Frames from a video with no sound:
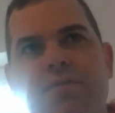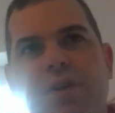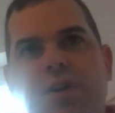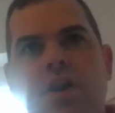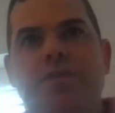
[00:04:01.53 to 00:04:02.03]
I've
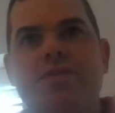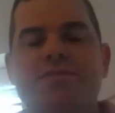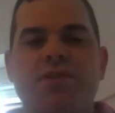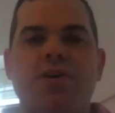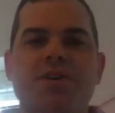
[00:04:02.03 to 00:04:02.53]
got loads
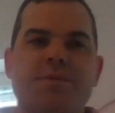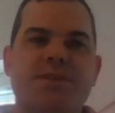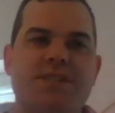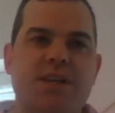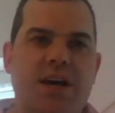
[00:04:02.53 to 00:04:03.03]
of roles, but
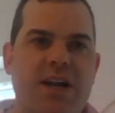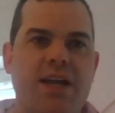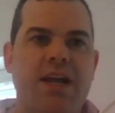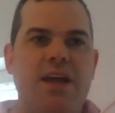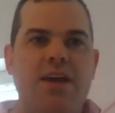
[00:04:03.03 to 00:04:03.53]

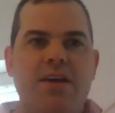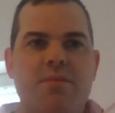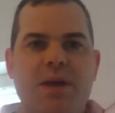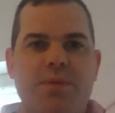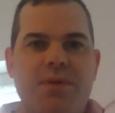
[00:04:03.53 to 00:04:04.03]
certainly
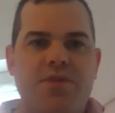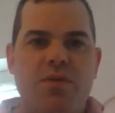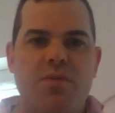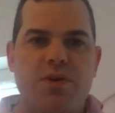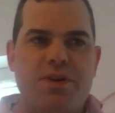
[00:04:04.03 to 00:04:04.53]
people that've
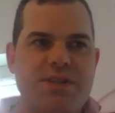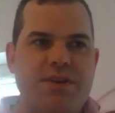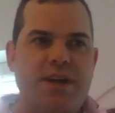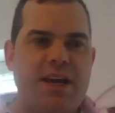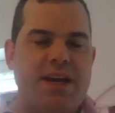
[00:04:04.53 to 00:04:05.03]
got 1 or 2
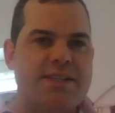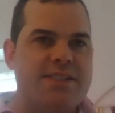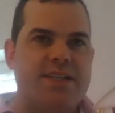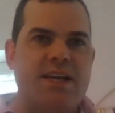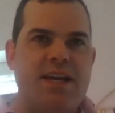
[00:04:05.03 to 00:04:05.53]

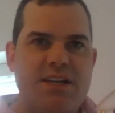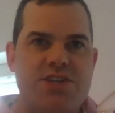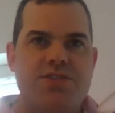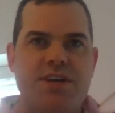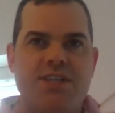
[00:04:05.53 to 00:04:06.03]
years
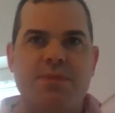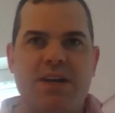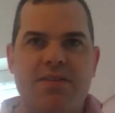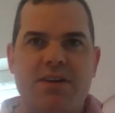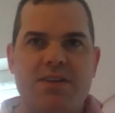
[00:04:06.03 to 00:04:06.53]
industry
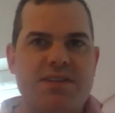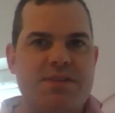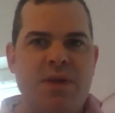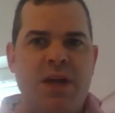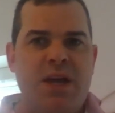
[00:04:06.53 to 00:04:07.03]

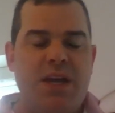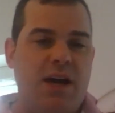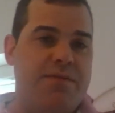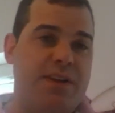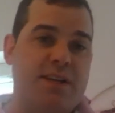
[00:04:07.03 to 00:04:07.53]
experience.
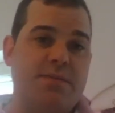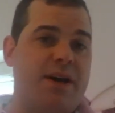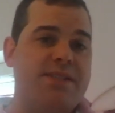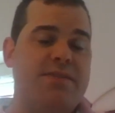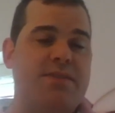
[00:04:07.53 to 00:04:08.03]
Yeah, I think there's a
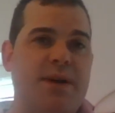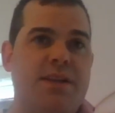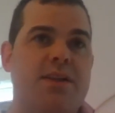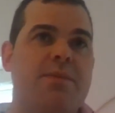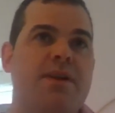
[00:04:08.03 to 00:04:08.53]
massive
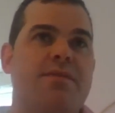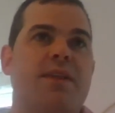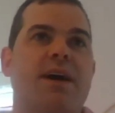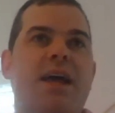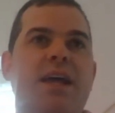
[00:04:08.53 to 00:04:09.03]
demand at the minute for
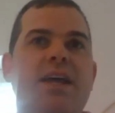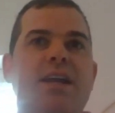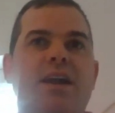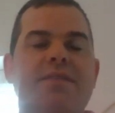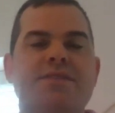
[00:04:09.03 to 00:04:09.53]
that
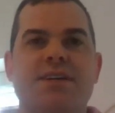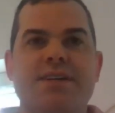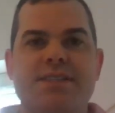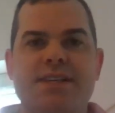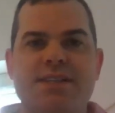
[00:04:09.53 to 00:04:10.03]
in life
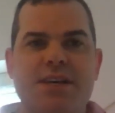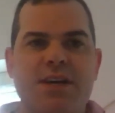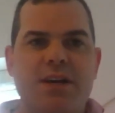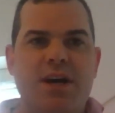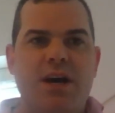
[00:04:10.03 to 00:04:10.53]
sciences.
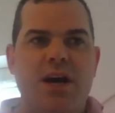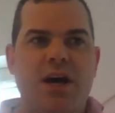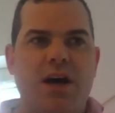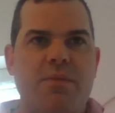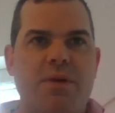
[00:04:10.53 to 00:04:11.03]

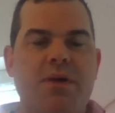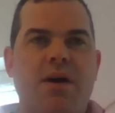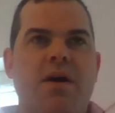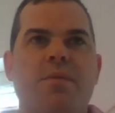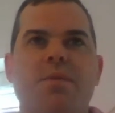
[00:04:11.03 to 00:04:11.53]

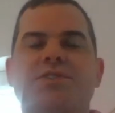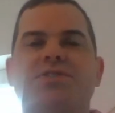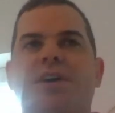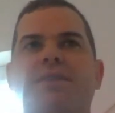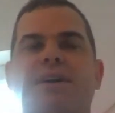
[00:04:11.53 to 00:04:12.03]
I'm just
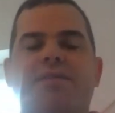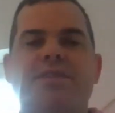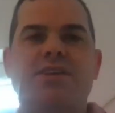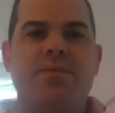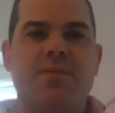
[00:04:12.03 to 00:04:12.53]
trying to think off the
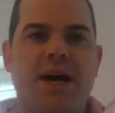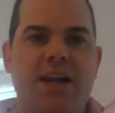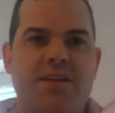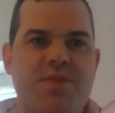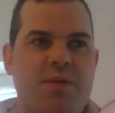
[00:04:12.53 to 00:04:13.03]
top of my head.
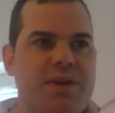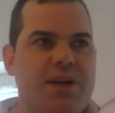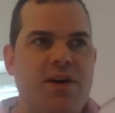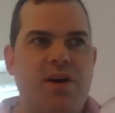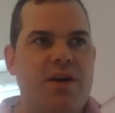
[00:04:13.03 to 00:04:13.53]
I've probably
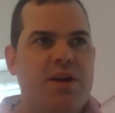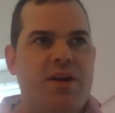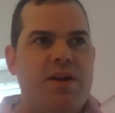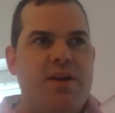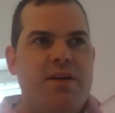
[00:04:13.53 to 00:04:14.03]
got
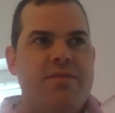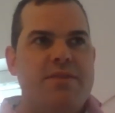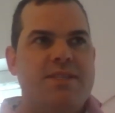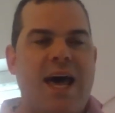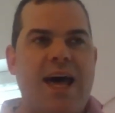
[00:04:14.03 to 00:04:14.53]

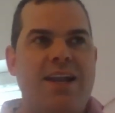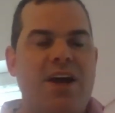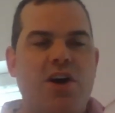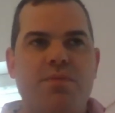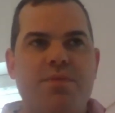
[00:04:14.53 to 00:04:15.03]

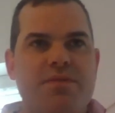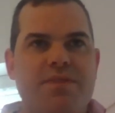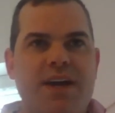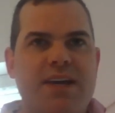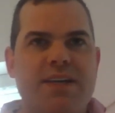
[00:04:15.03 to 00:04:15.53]
10 open
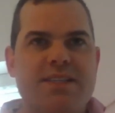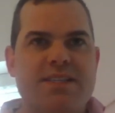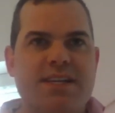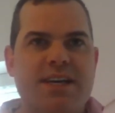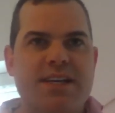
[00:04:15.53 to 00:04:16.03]

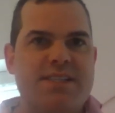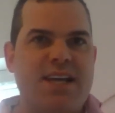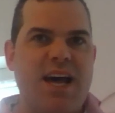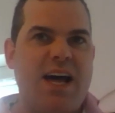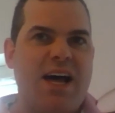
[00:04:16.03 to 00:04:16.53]
vacancies,
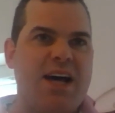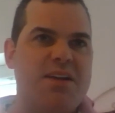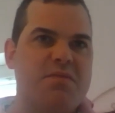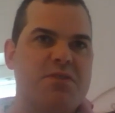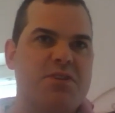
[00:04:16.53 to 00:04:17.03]

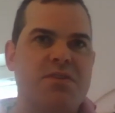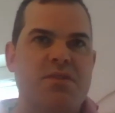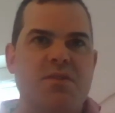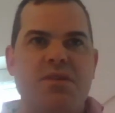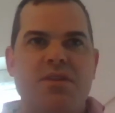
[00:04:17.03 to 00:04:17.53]
and
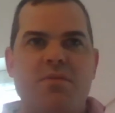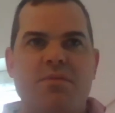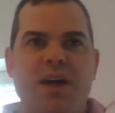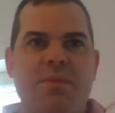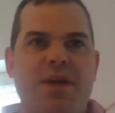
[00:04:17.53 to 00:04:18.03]

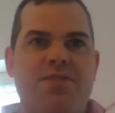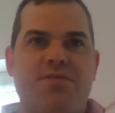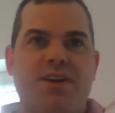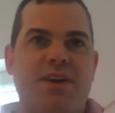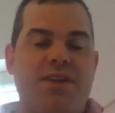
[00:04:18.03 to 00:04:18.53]
maybe
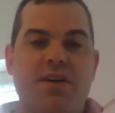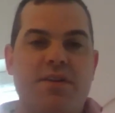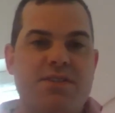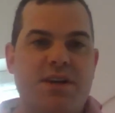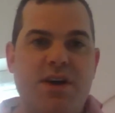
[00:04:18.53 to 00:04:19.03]
three of
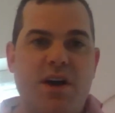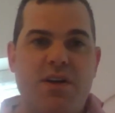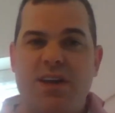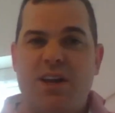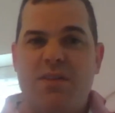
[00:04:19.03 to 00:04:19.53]
those are
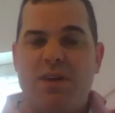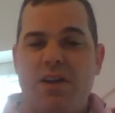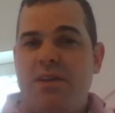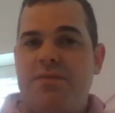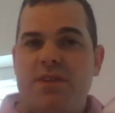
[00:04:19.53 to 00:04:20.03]

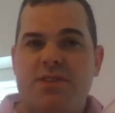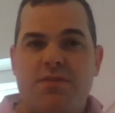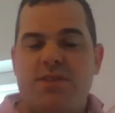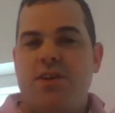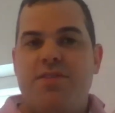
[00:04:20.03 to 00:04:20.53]
only sort
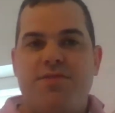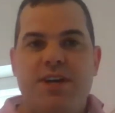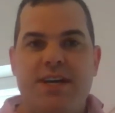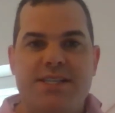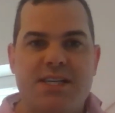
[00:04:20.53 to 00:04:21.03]
of 2-3
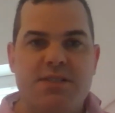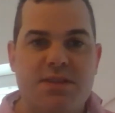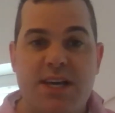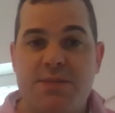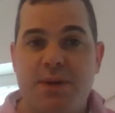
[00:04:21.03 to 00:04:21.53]
years
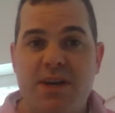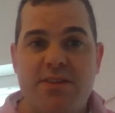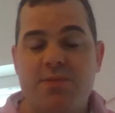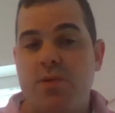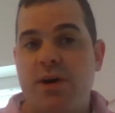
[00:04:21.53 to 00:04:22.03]

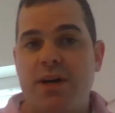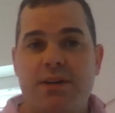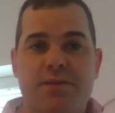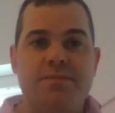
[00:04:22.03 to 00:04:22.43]
experience required.